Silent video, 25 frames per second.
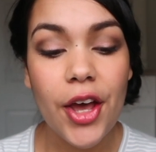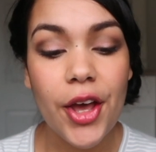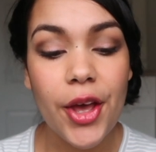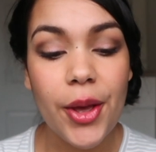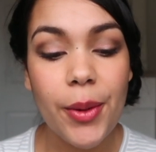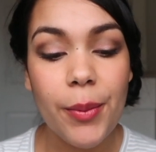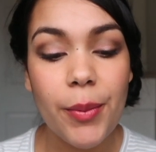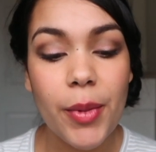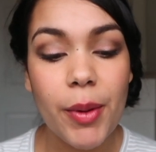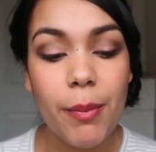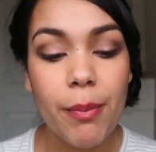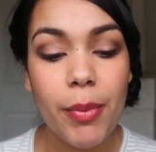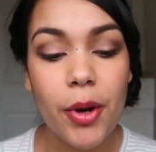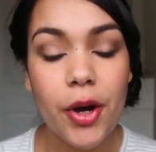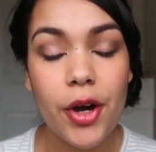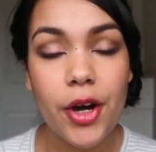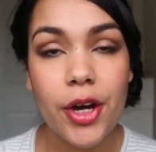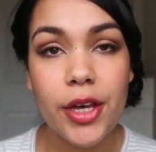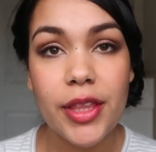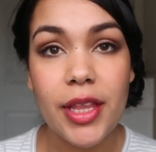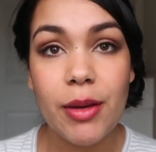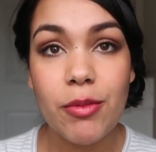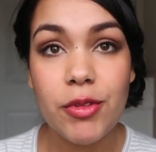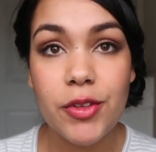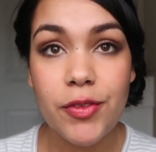um,
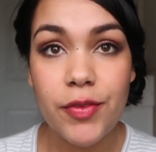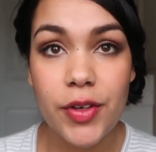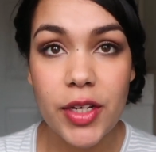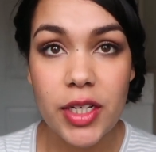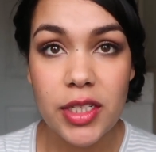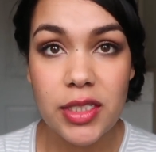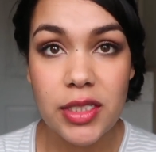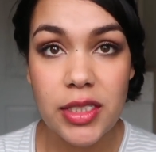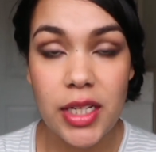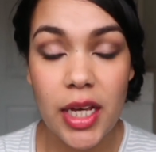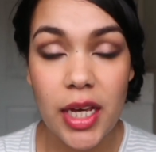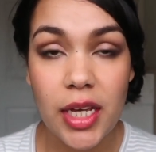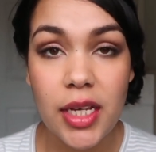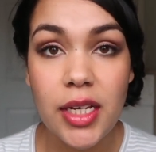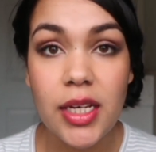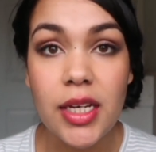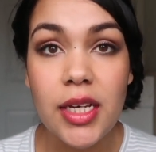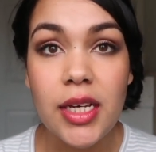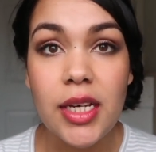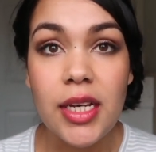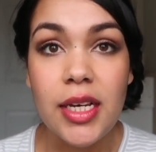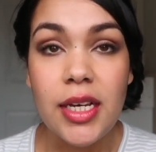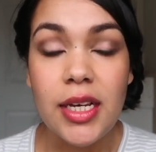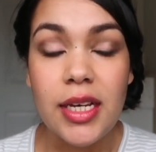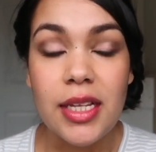by, that was Thursday,
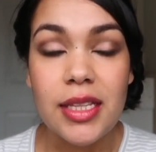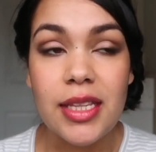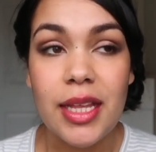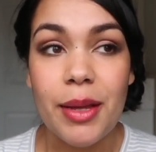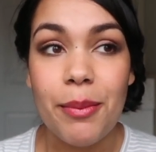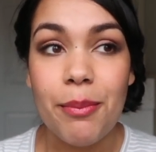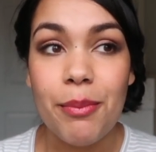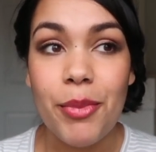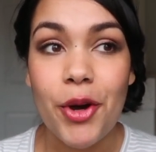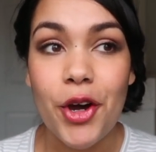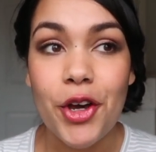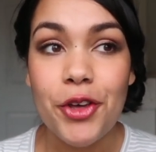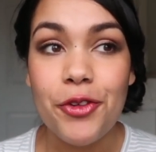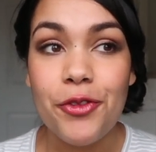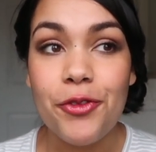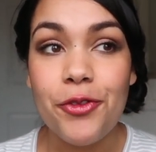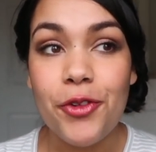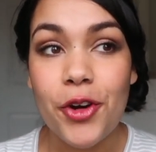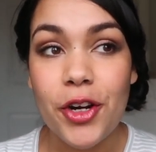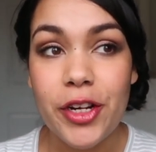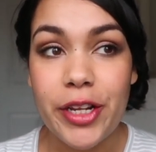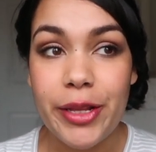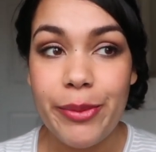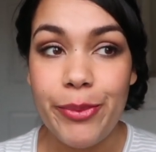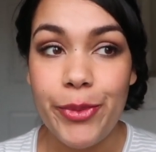then by
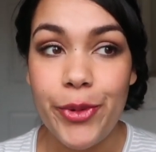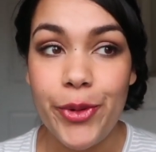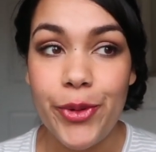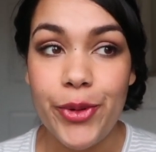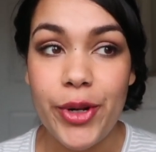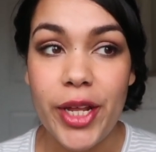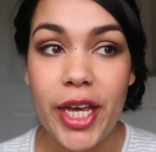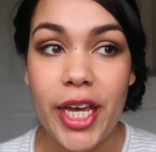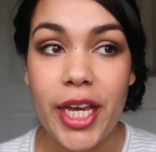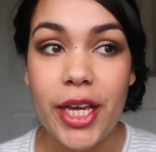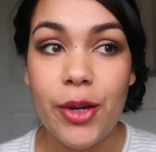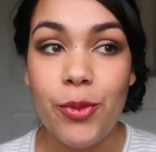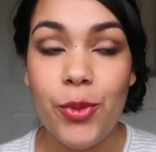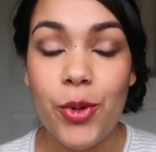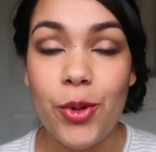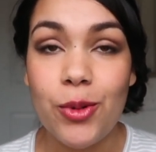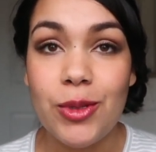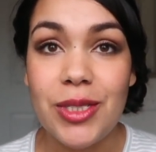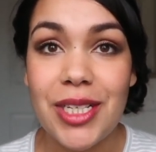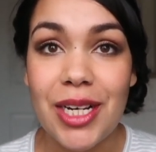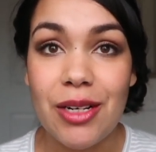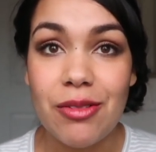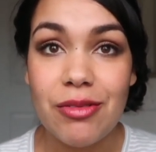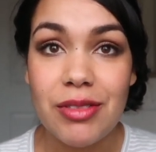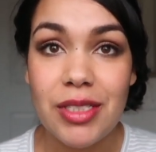Friday morning we
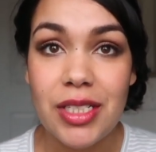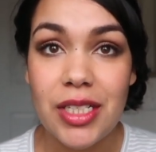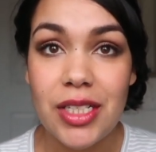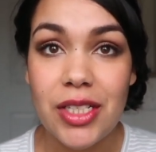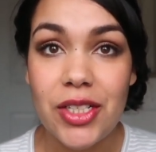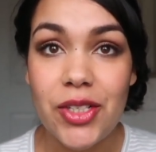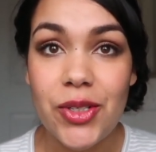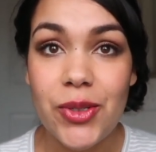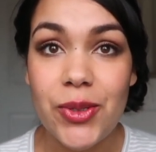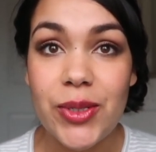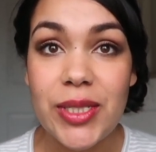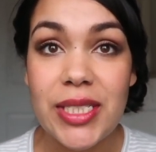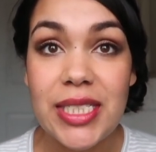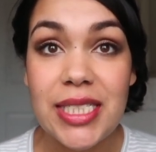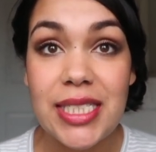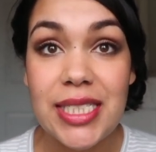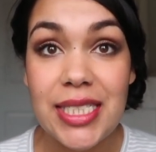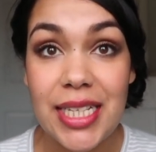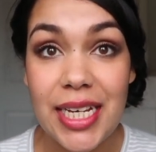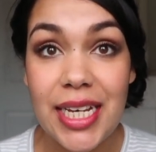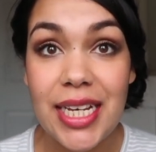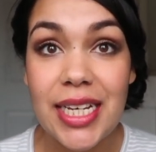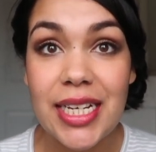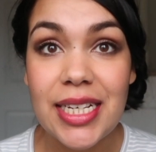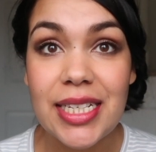were down to
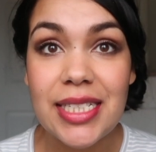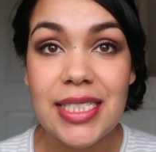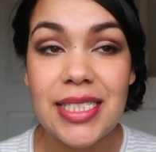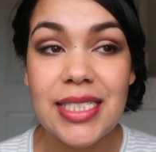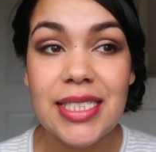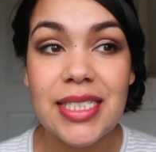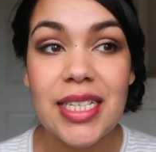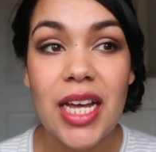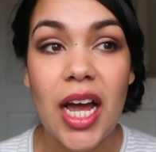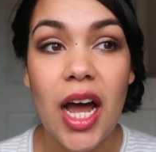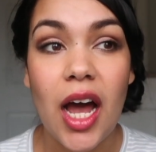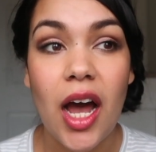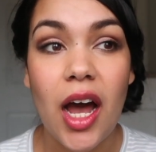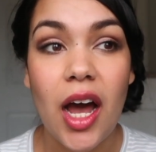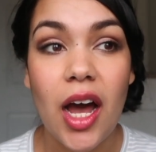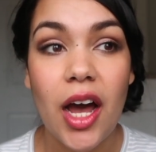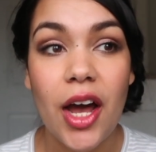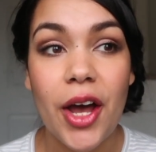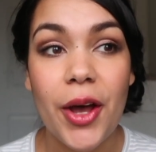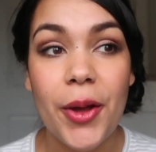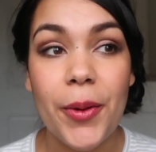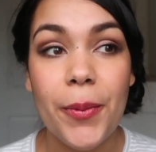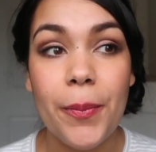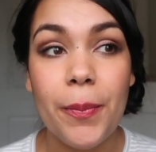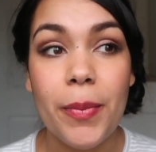six,
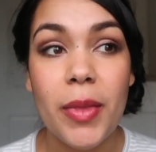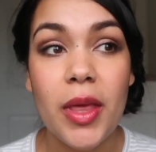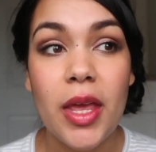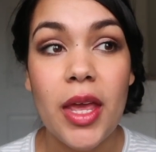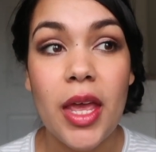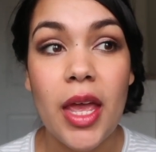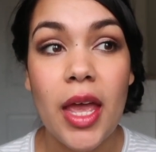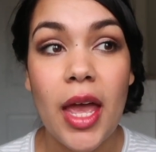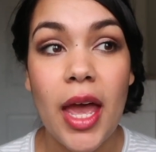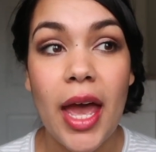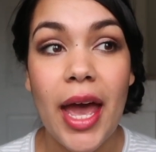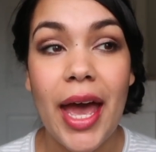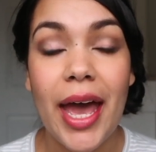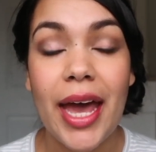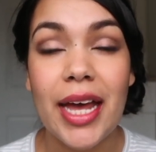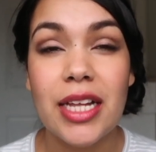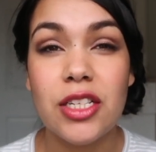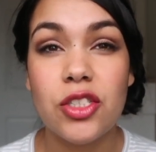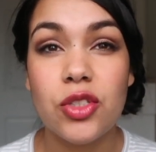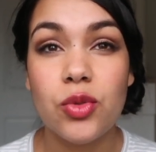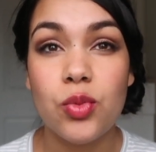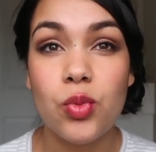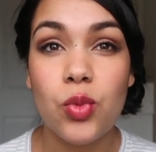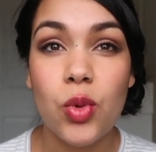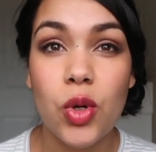um,
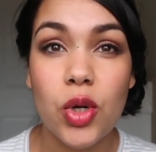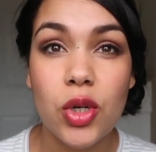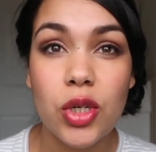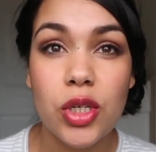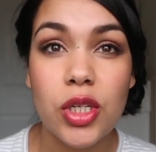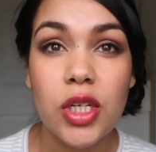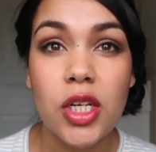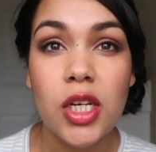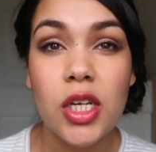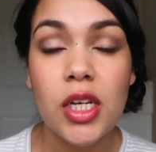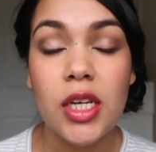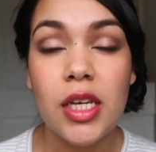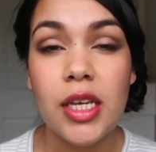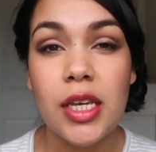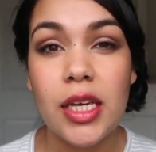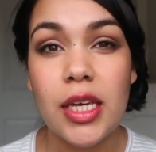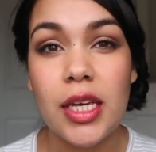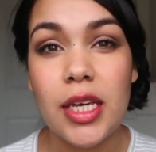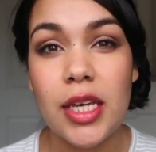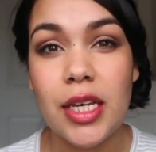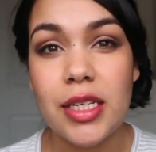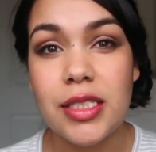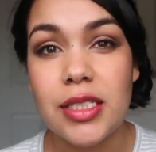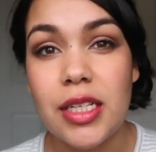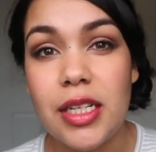and one
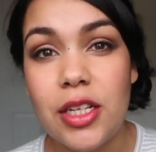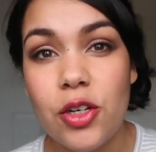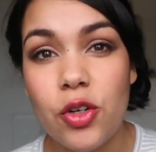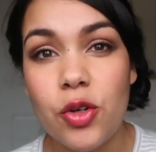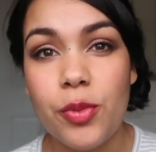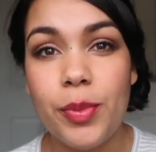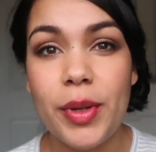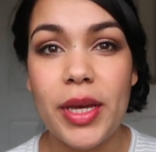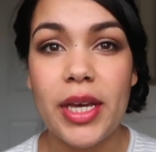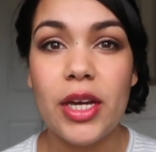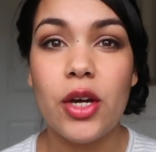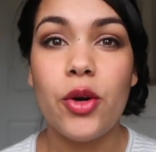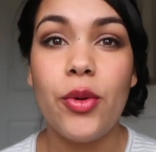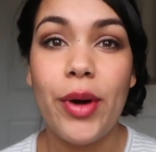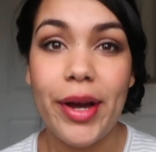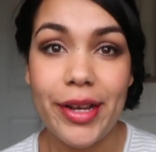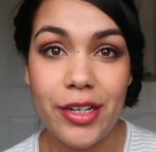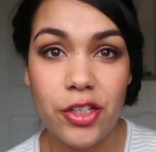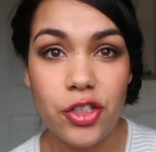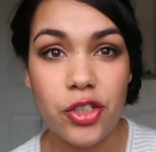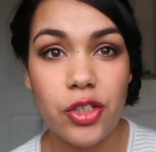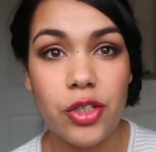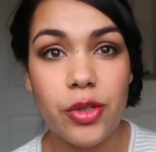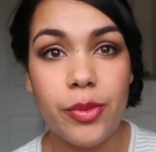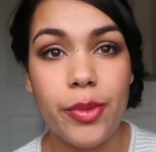is a little bit
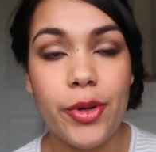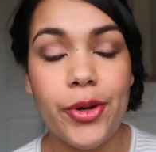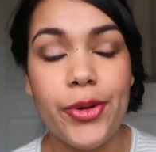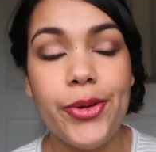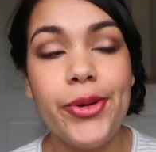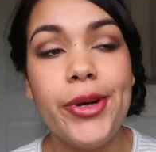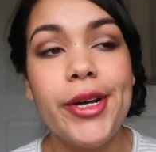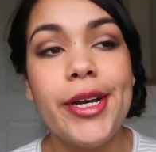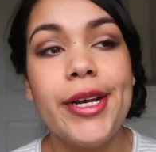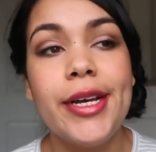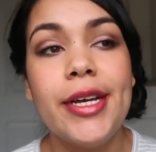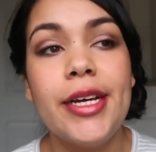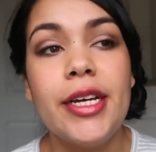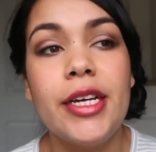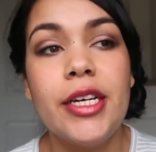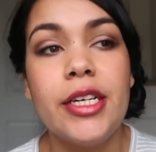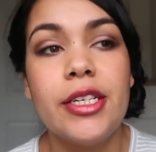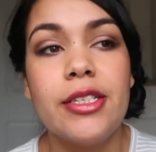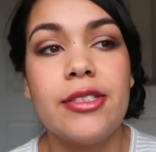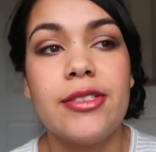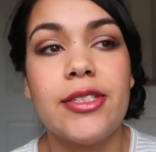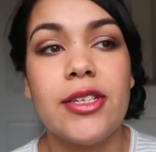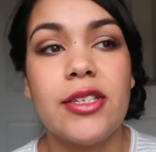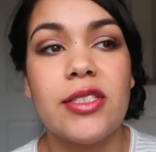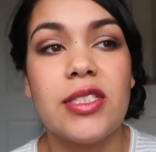questionable,
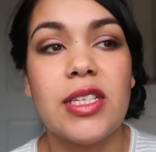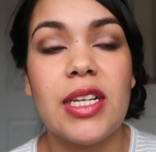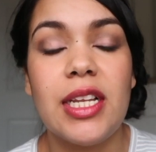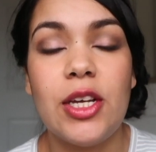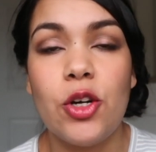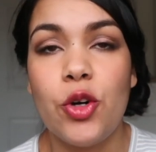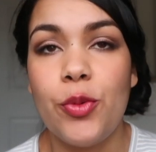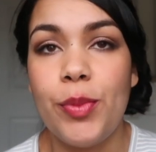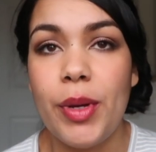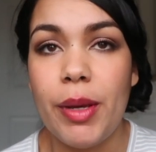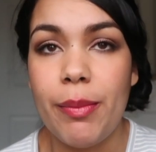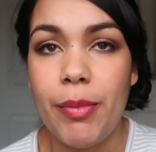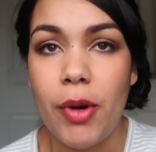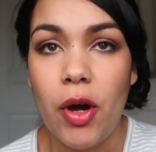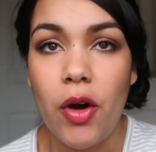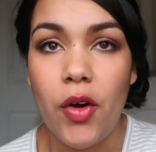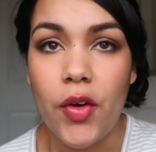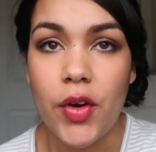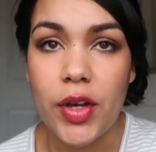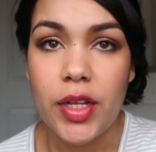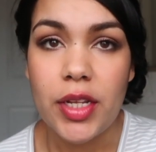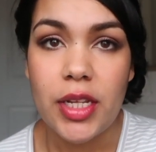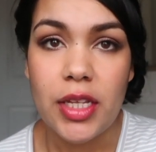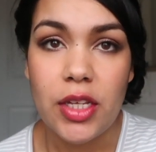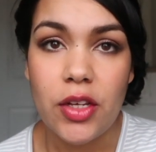so it's a little bit
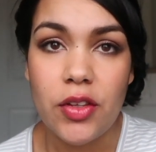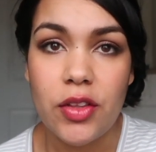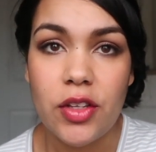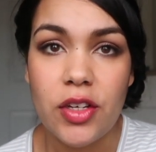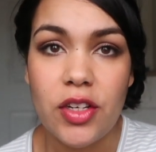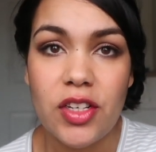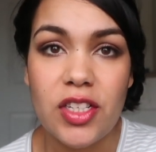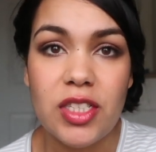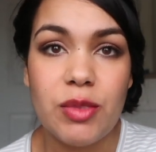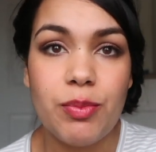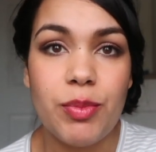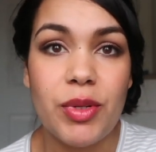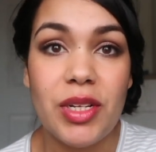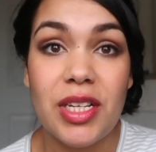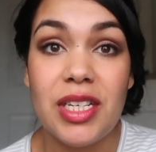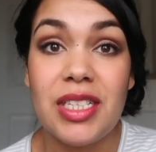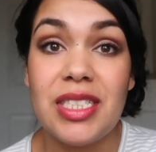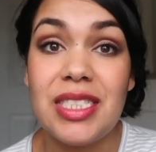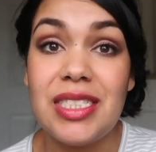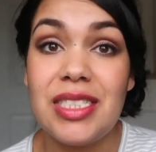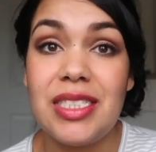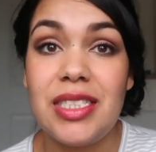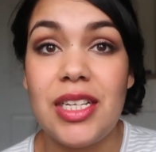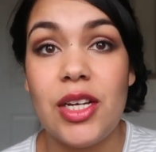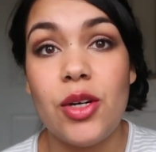behind the others, but
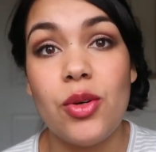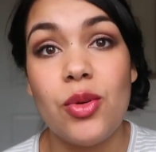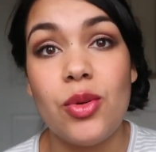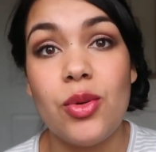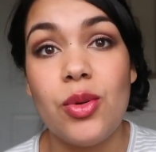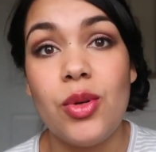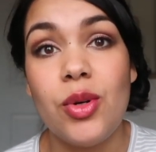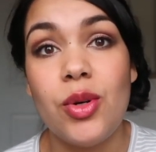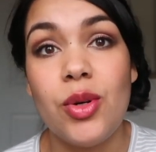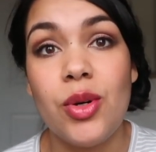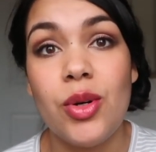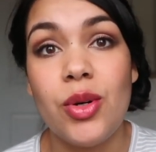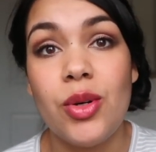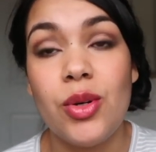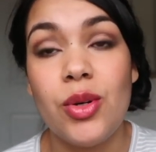it's still